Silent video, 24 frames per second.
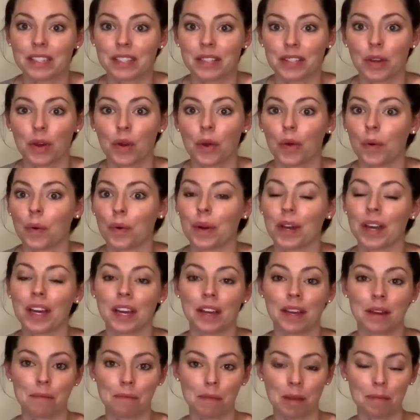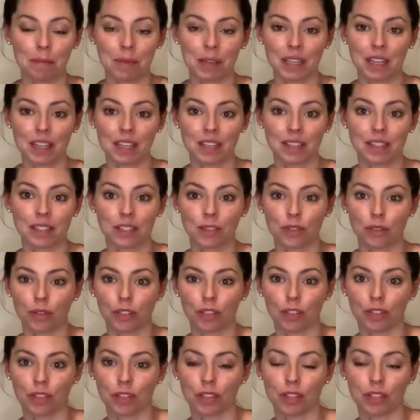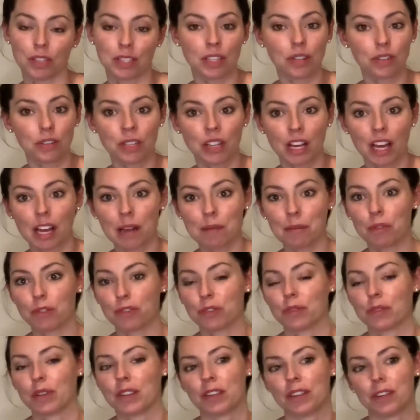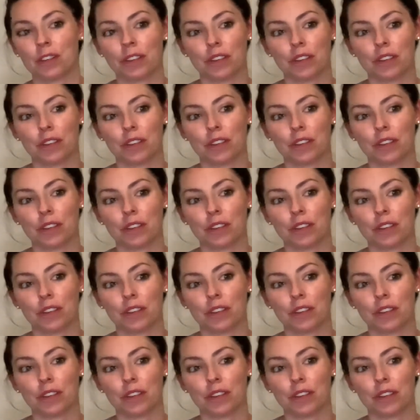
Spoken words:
So maybe it's during dinner time or during